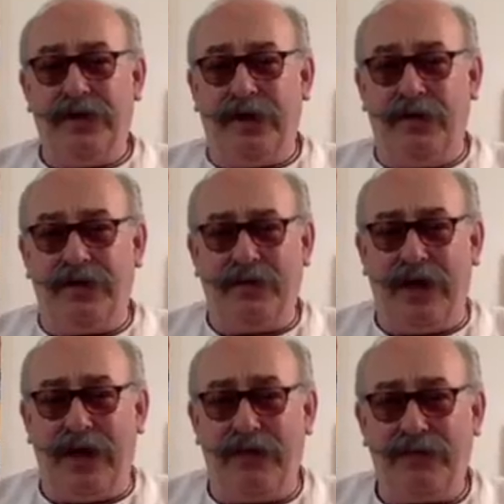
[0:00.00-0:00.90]
wonder
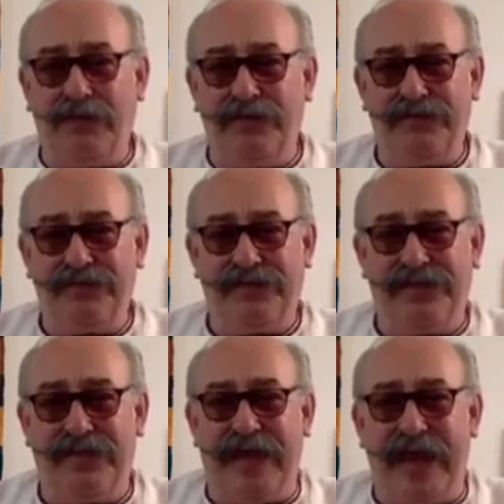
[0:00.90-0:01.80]
how
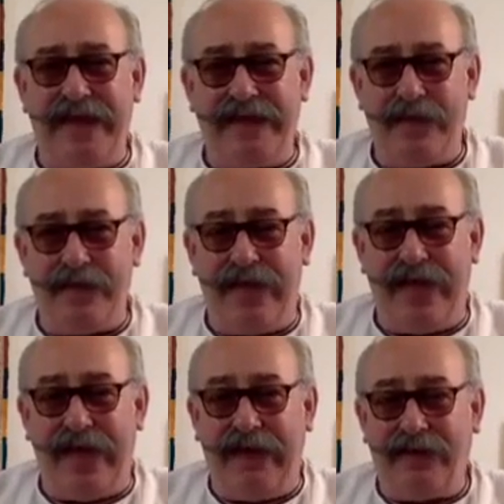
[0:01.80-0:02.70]
they ended up
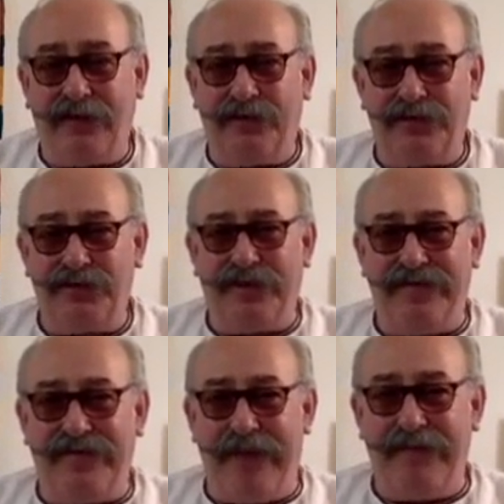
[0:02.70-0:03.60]
there, or was one of
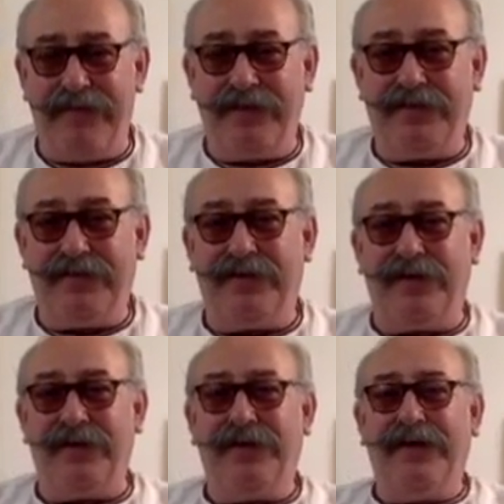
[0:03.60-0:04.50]
them, you know.